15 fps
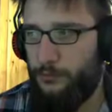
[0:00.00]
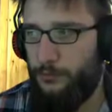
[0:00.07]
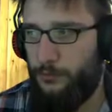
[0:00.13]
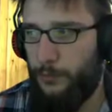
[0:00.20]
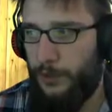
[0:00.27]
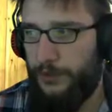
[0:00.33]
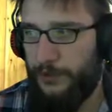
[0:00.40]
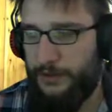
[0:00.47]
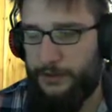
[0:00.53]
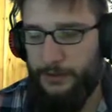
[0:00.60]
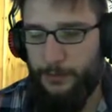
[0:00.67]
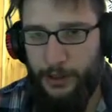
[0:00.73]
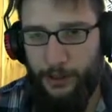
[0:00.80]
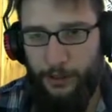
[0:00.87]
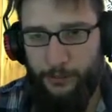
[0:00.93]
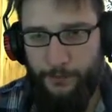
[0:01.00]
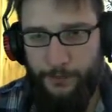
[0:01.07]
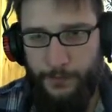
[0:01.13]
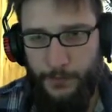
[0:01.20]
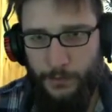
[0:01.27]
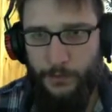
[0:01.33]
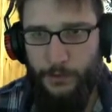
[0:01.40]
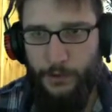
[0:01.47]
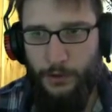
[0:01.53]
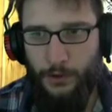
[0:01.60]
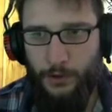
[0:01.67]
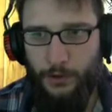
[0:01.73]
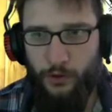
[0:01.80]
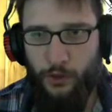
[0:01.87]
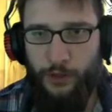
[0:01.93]
Well, that's my
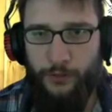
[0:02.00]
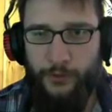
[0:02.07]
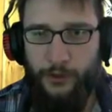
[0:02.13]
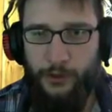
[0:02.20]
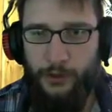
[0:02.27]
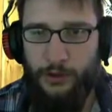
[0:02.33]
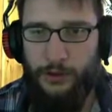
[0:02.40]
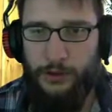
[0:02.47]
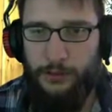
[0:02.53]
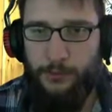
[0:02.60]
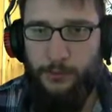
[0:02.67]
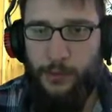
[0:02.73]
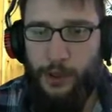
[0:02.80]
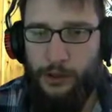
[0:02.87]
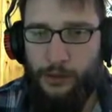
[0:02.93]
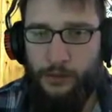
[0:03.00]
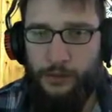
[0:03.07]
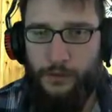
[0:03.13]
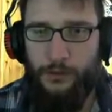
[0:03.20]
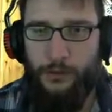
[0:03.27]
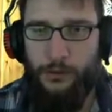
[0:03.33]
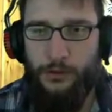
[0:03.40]
train of thought in that matter, so...